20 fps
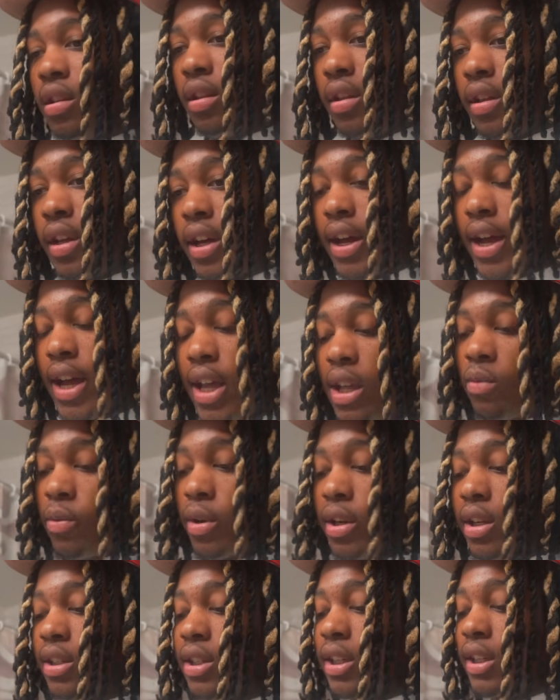Yeah, I ain't
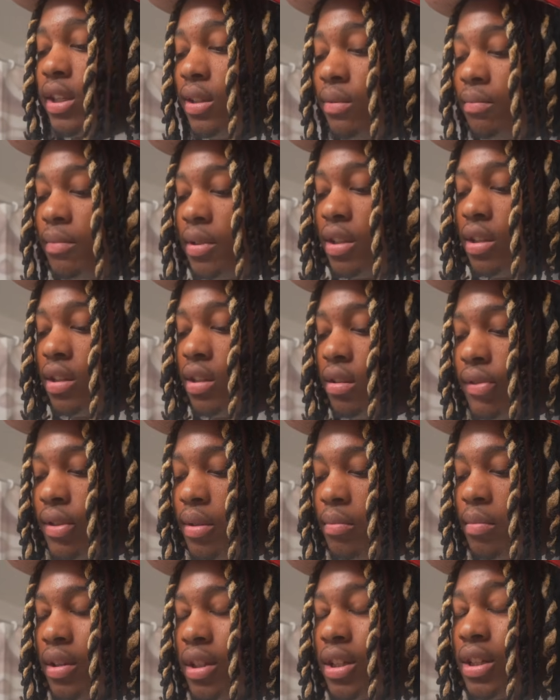wear the chain in a minute, feel
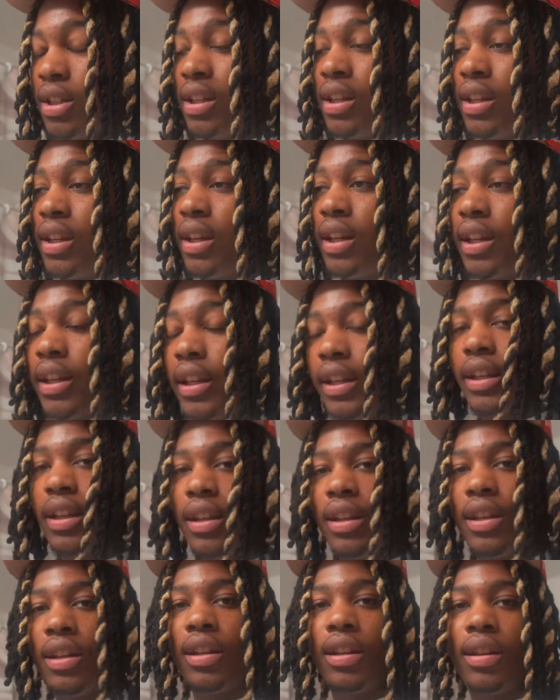me? Because he
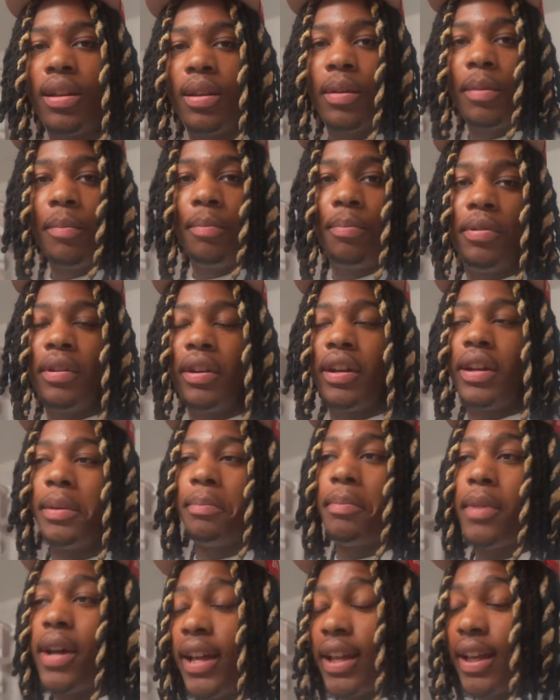did put it in
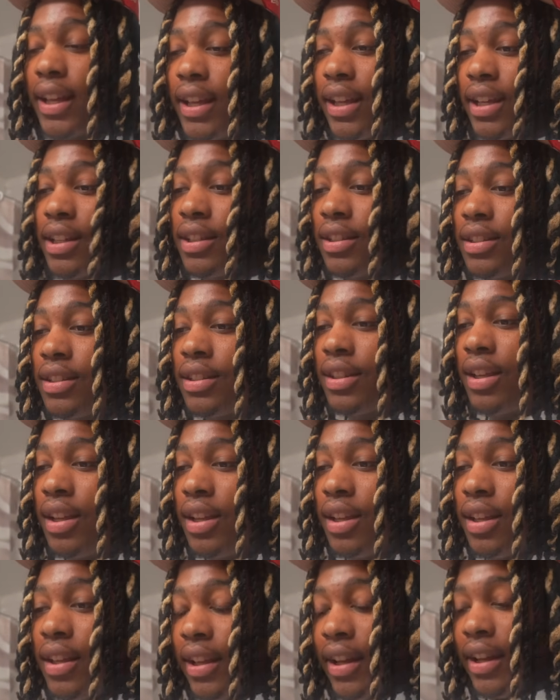my hands,
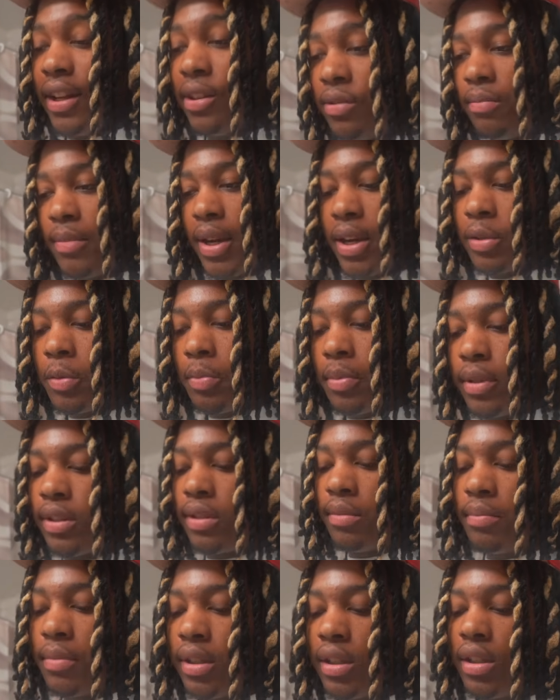and it was my
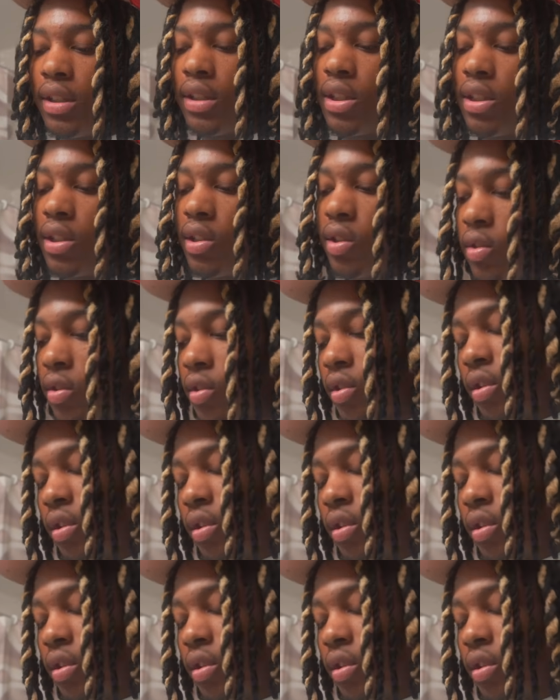responsibility. So